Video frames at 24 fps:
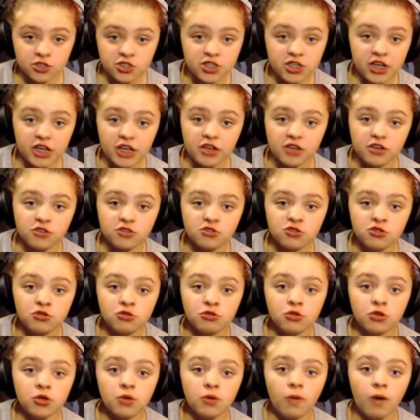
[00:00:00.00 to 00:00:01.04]

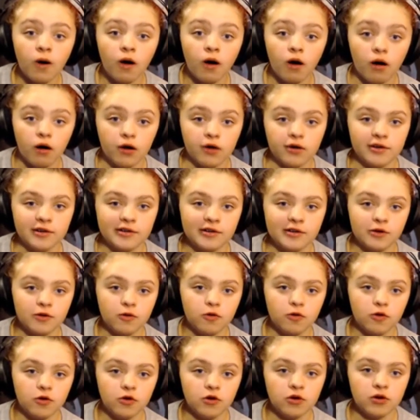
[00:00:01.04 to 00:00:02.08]
change who you are,
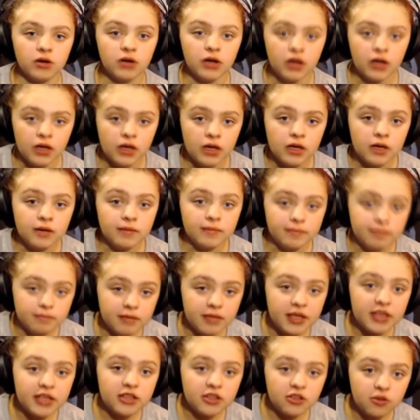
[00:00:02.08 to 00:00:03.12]
or
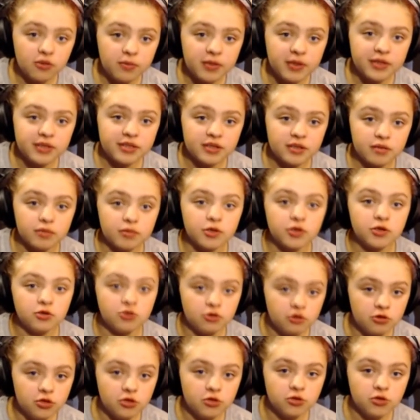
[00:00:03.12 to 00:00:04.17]
make you be someone
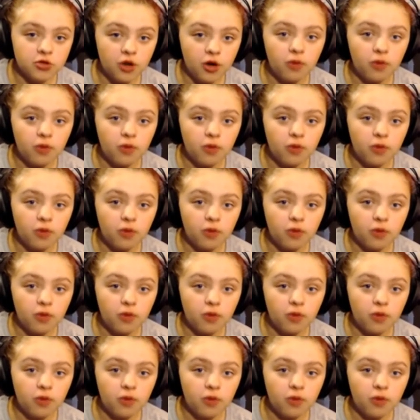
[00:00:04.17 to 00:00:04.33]
who you